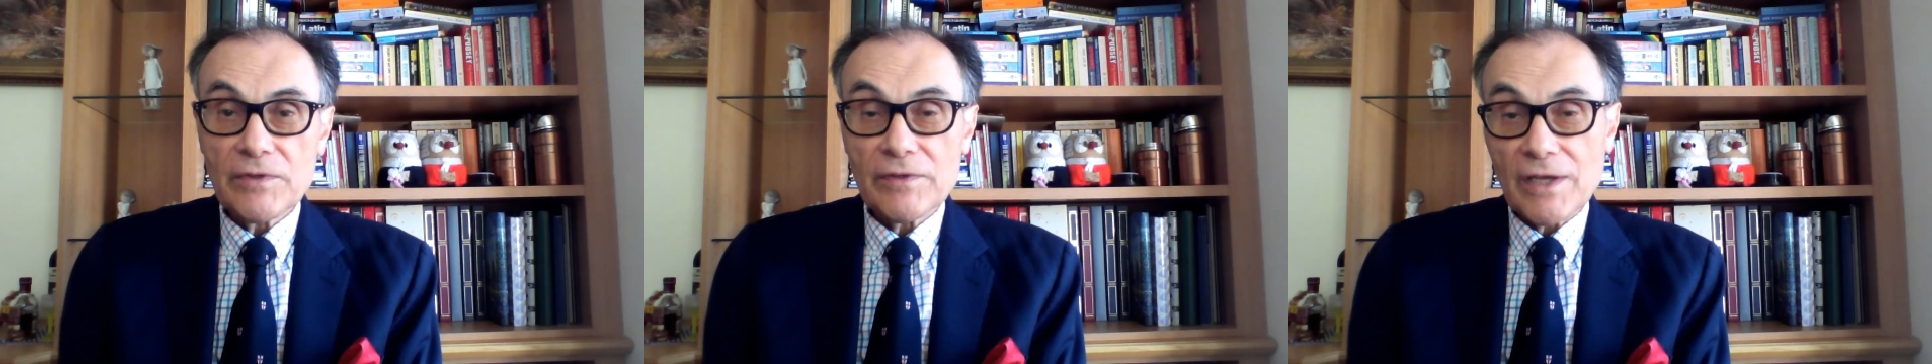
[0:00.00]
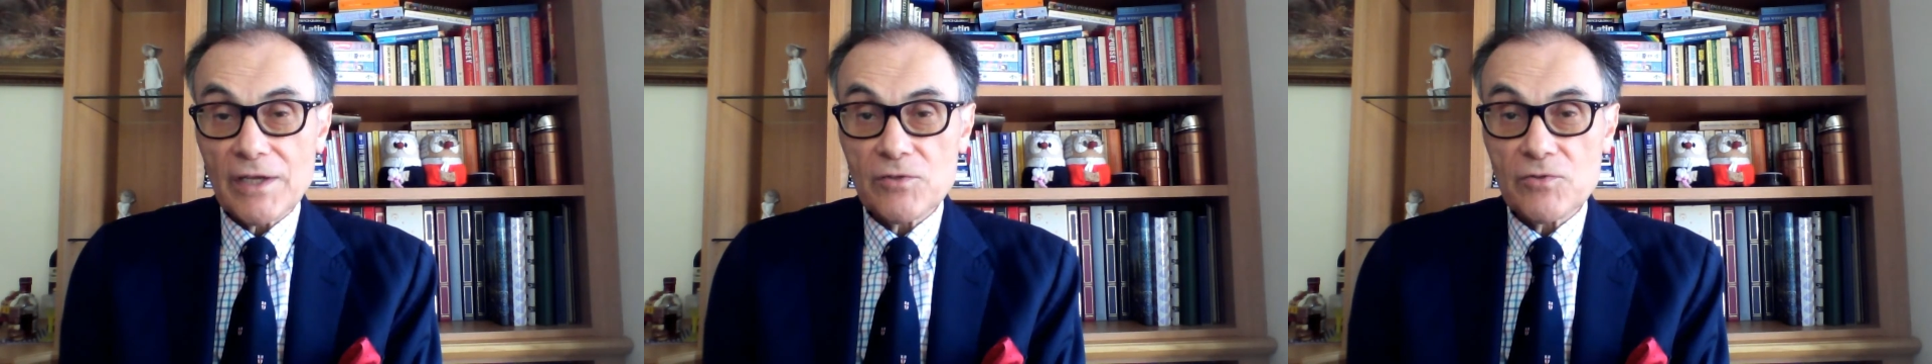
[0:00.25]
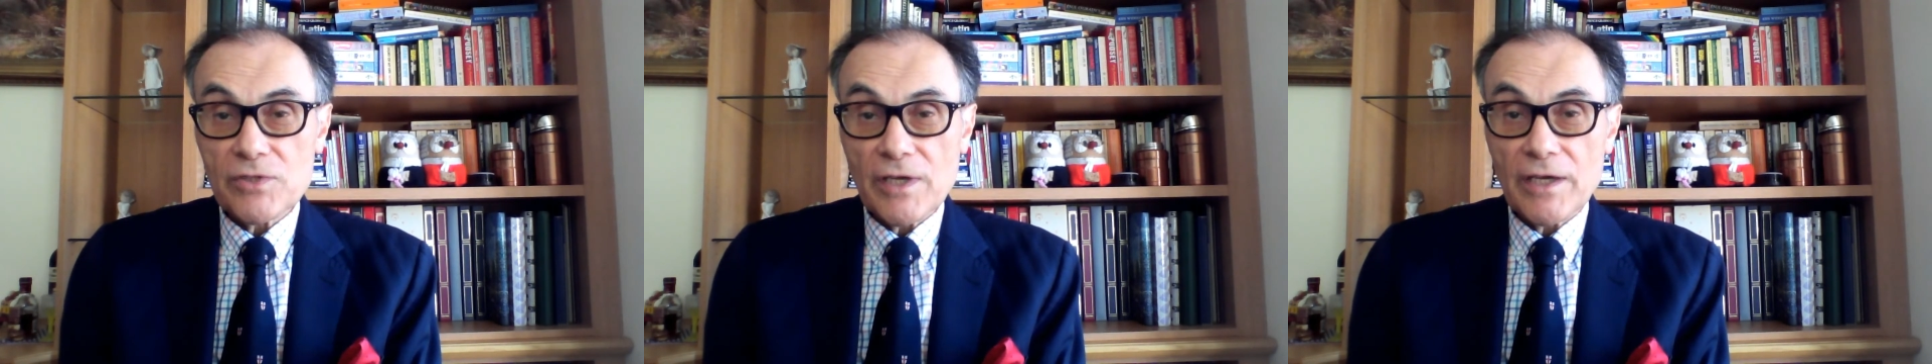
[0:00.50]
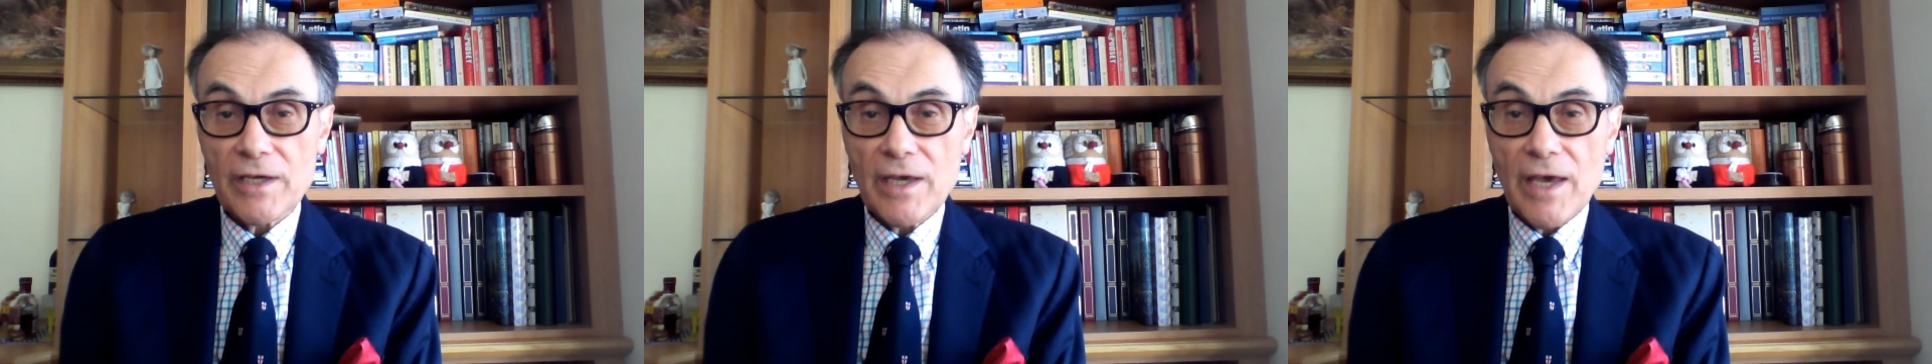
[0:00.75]
that is to
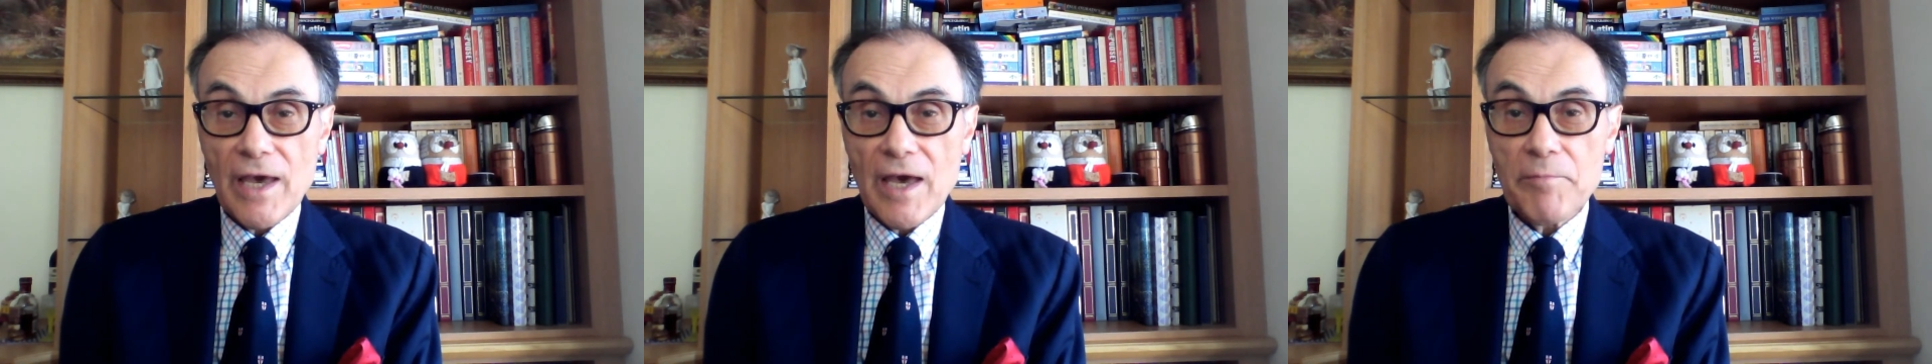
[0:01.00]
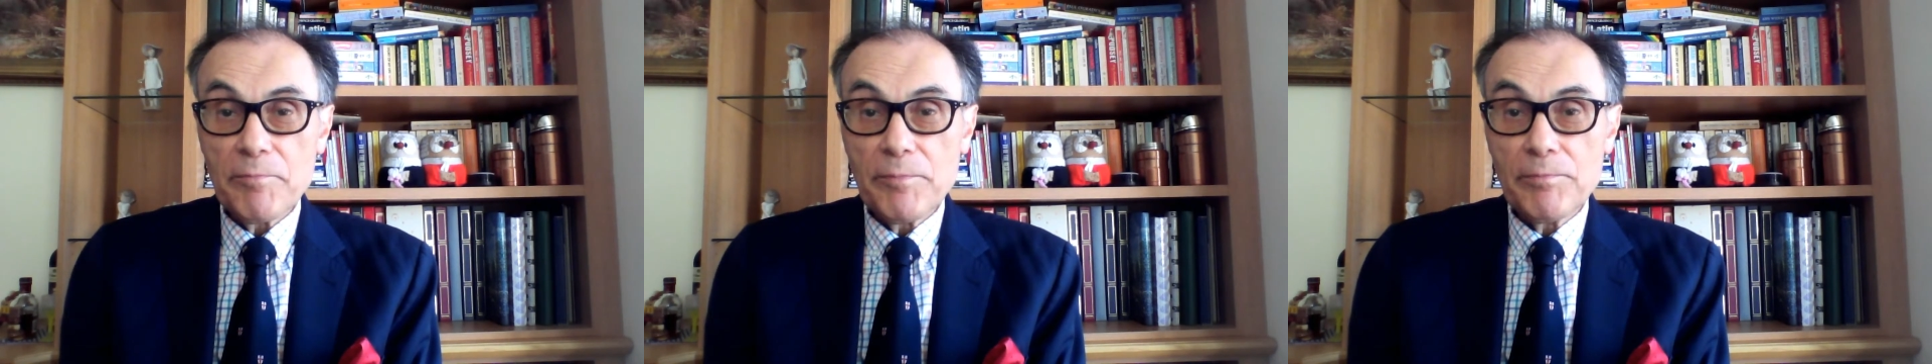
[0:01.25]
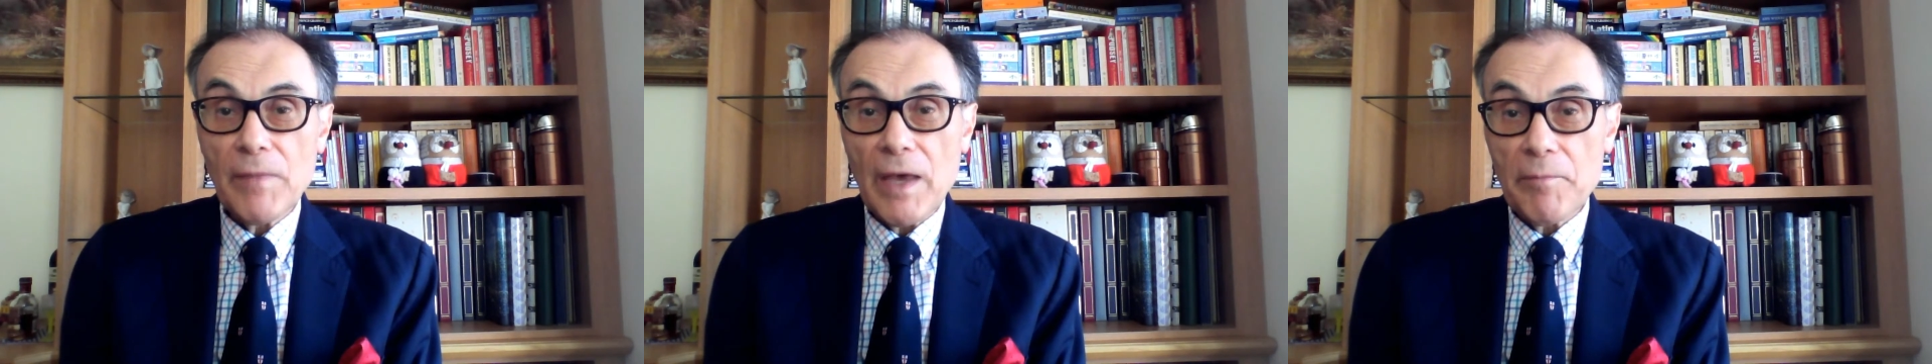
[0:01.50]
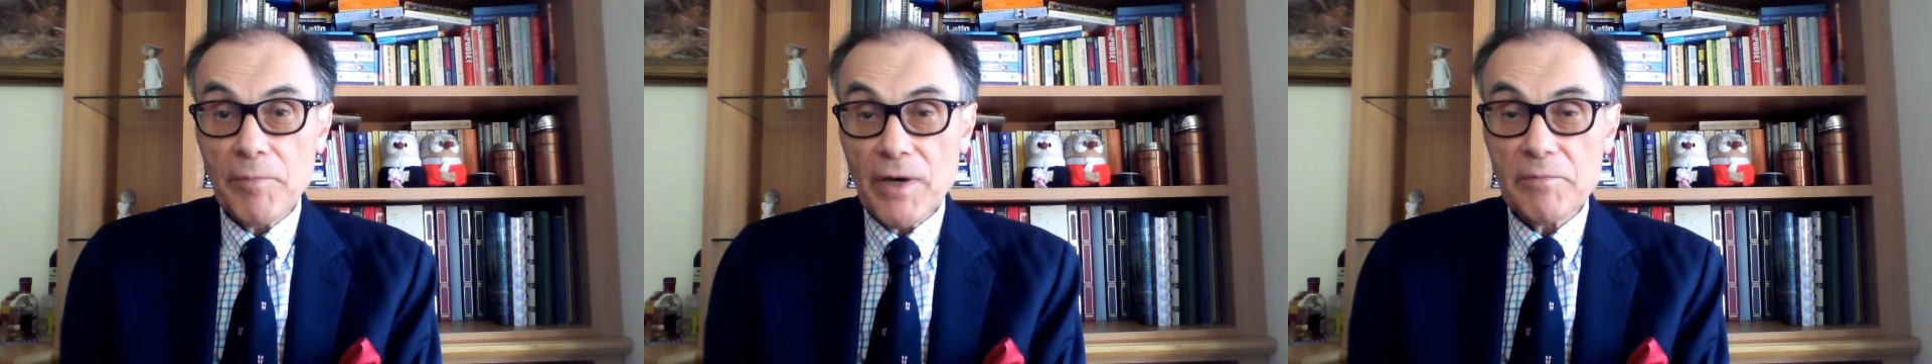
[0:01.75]
say, a
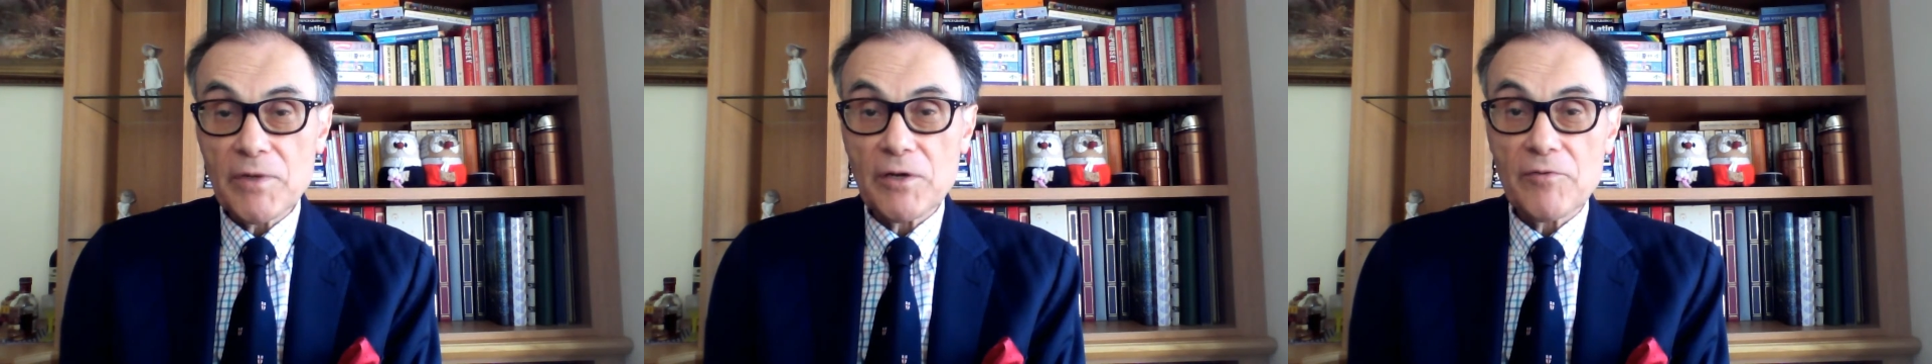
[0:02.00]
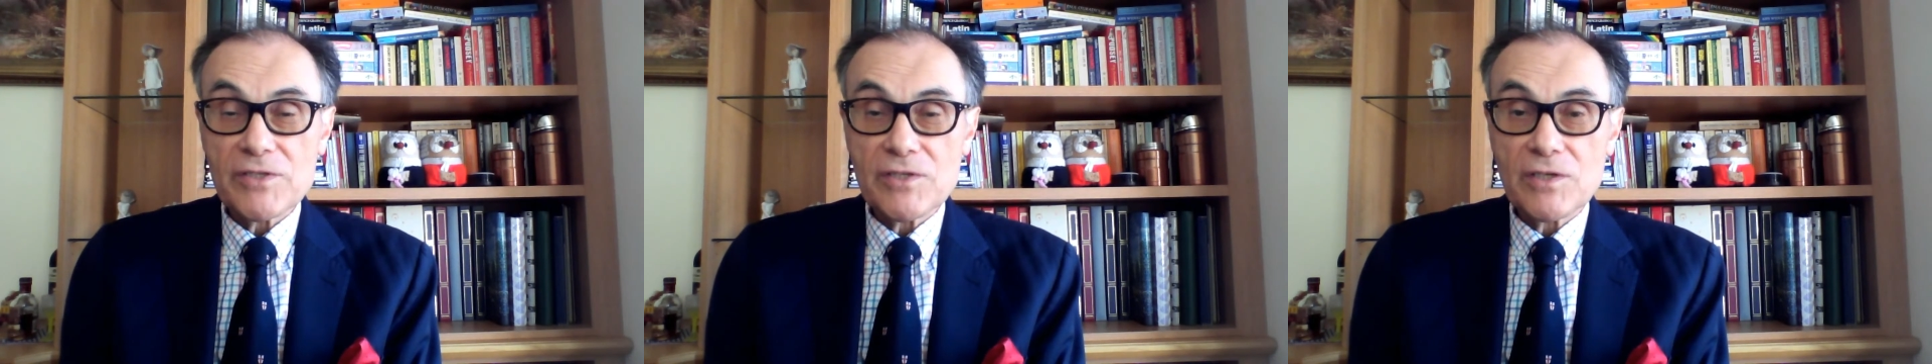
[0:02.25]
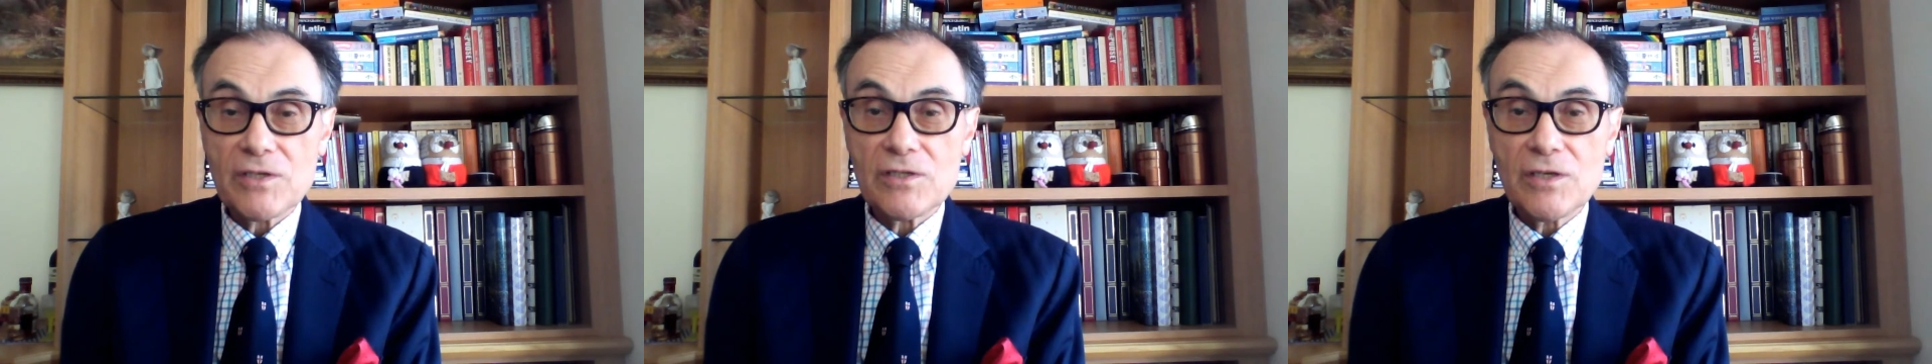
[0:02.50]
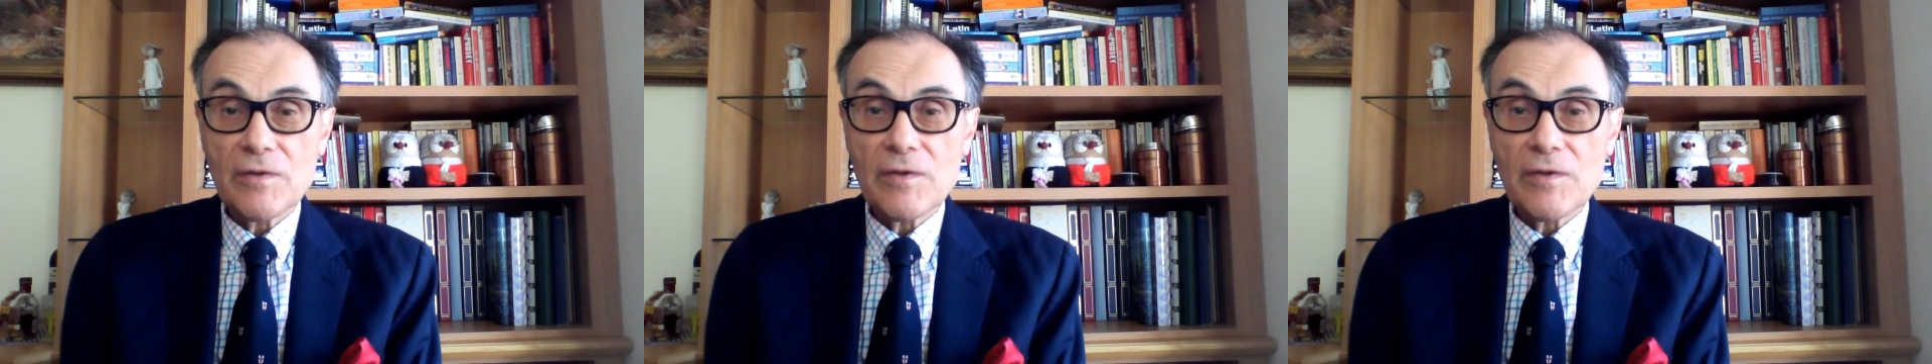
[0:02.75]
permanent resident,